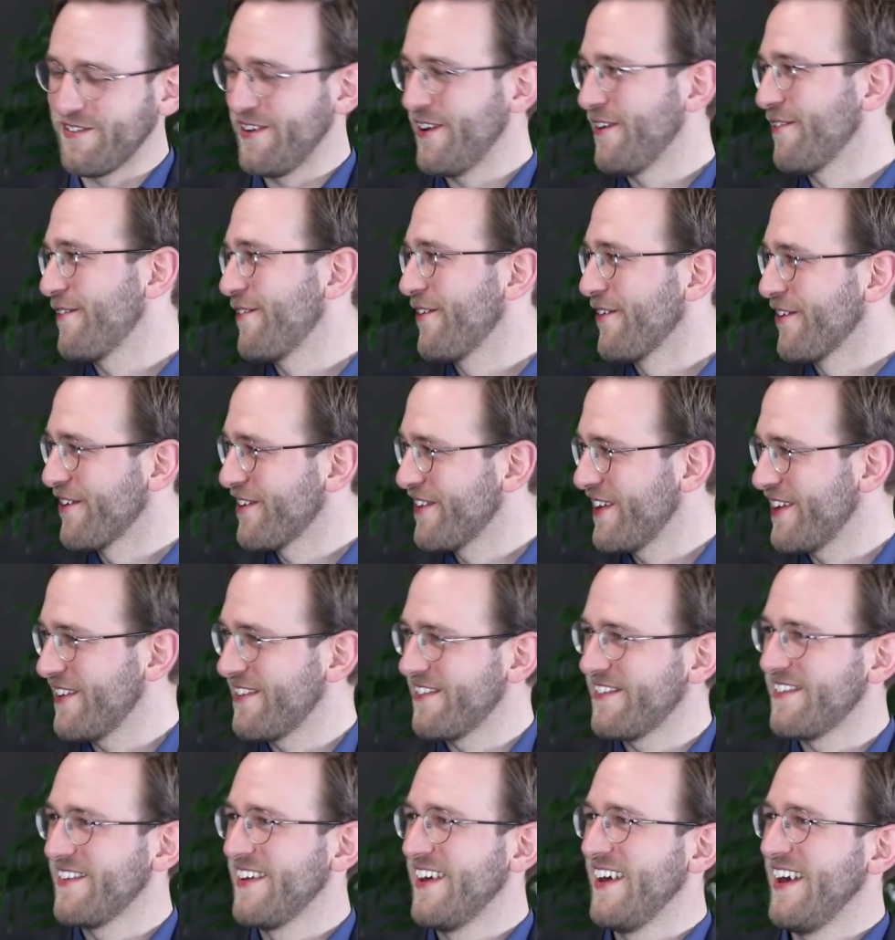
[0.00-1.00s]
Well, of course,
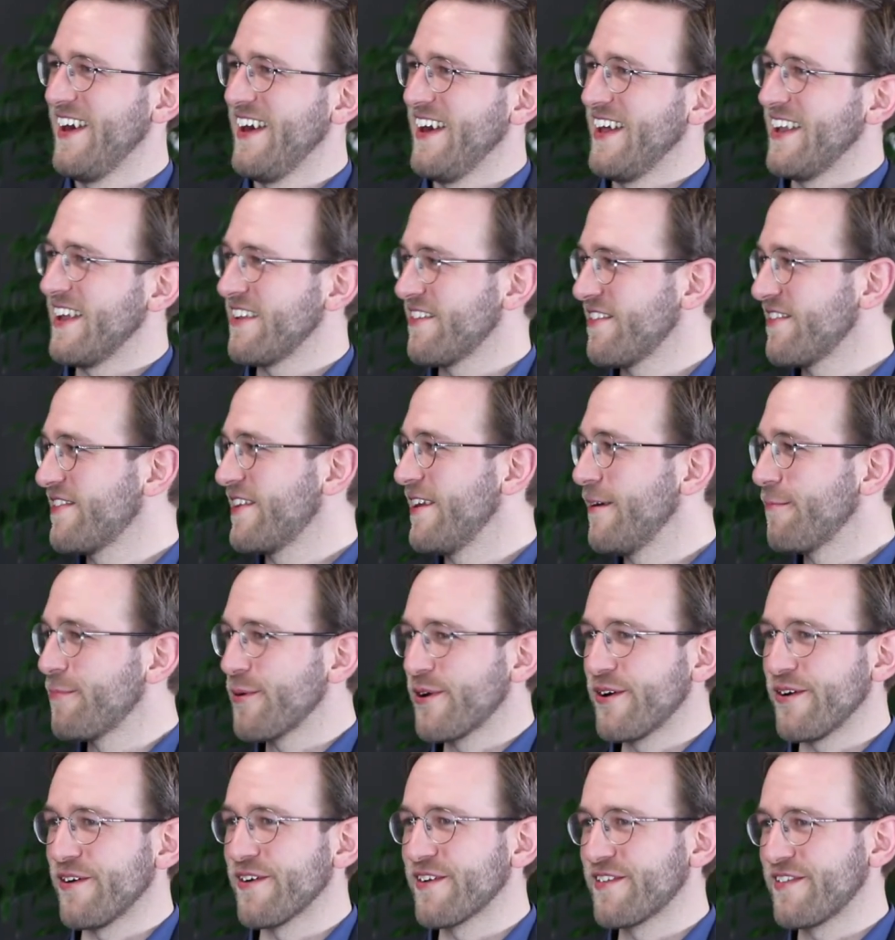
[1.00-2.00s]
that's a
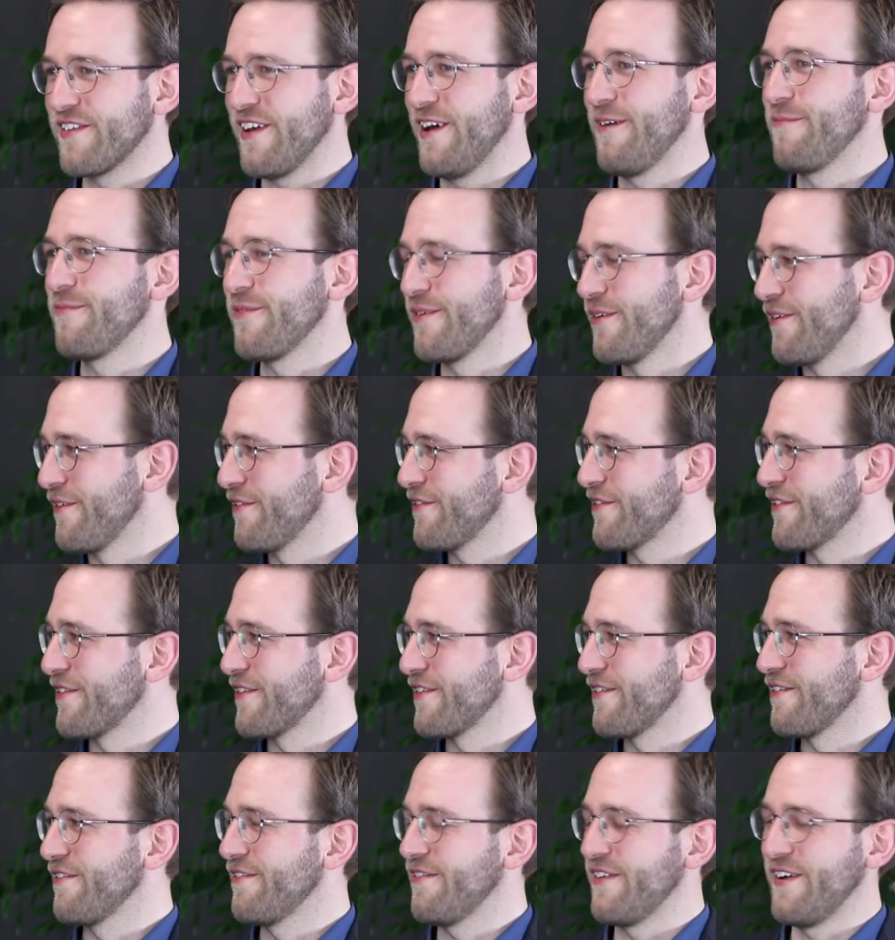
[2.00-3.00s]
typical example of sort
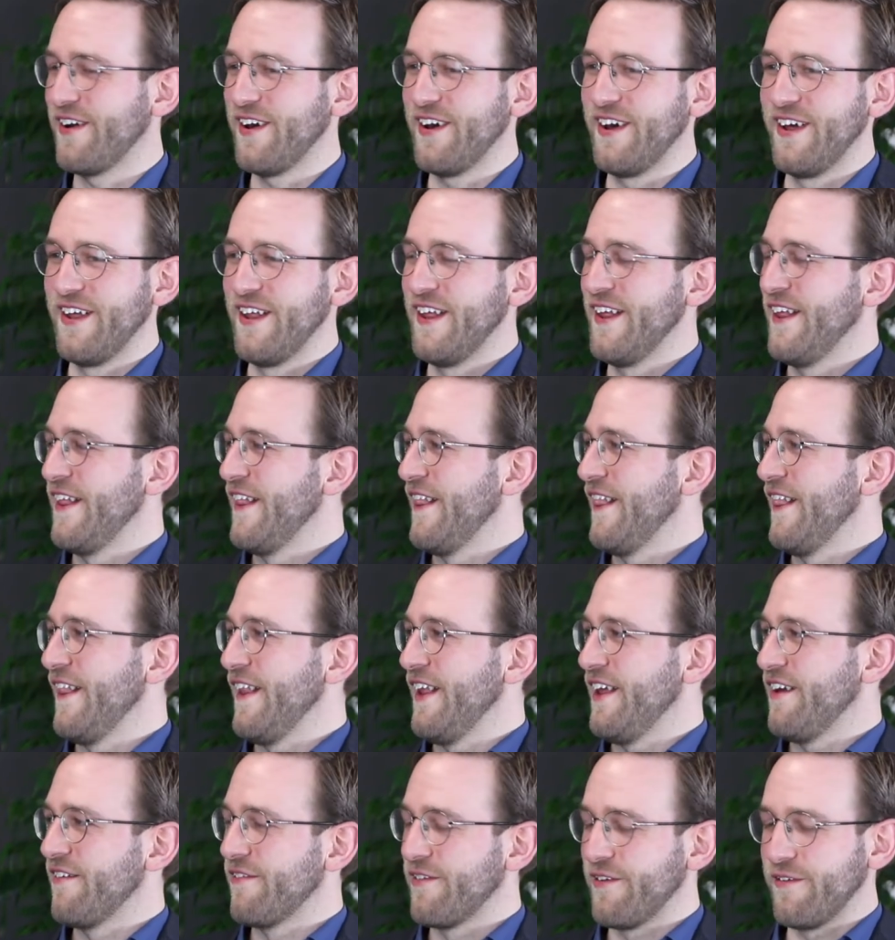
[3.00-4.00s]
of
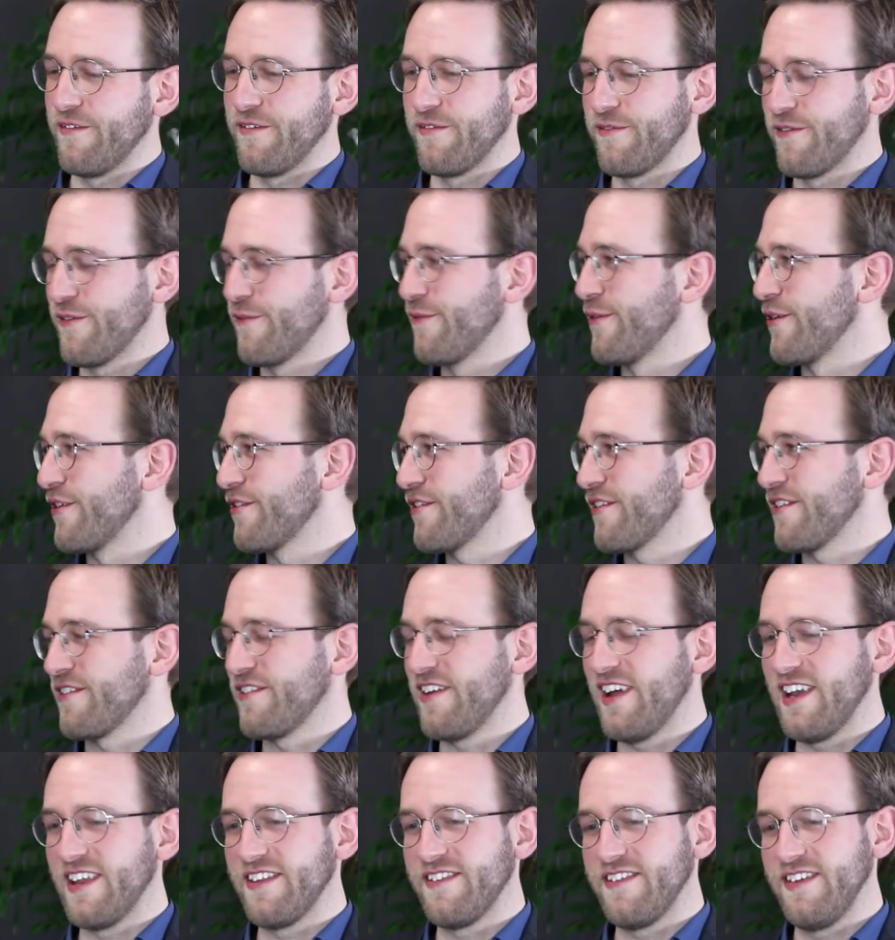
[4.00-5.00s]
reverse
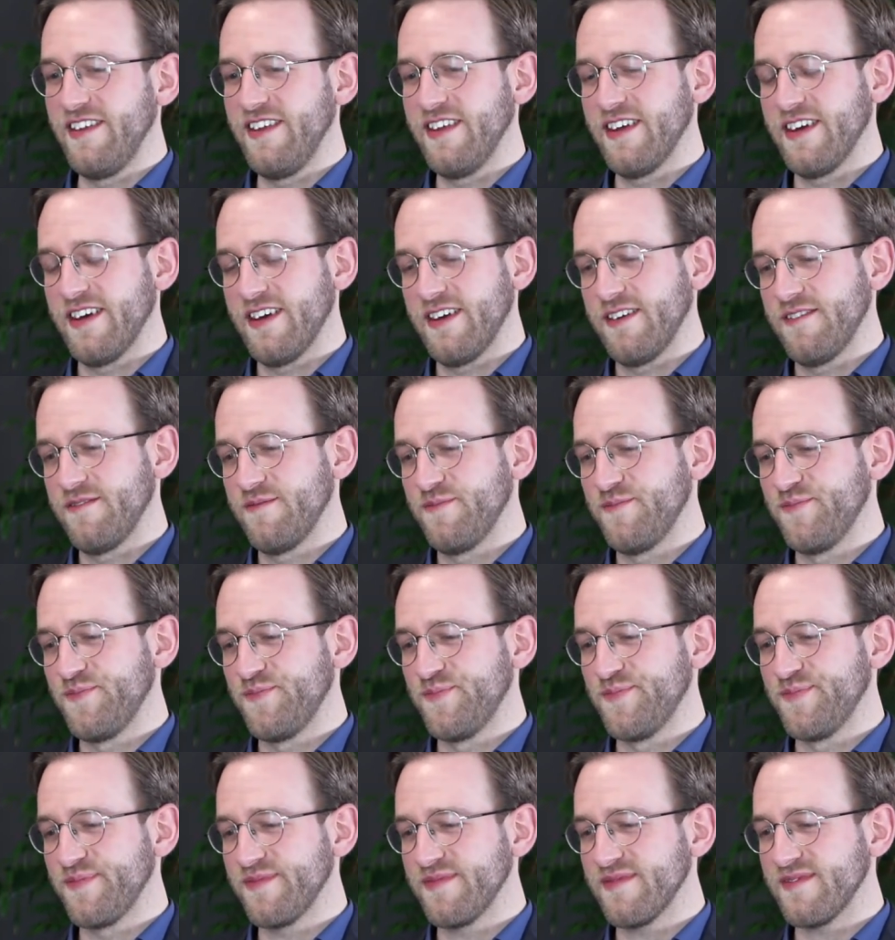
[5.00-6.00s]
causality. But maybe they
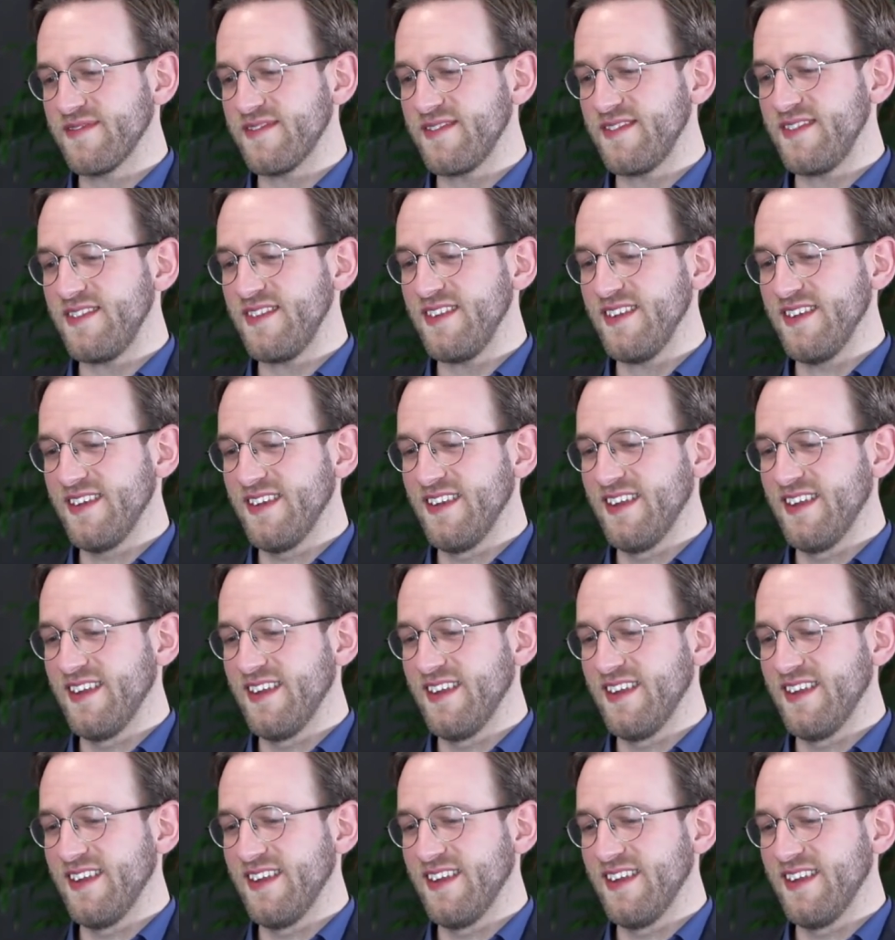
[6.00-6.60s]
cut their price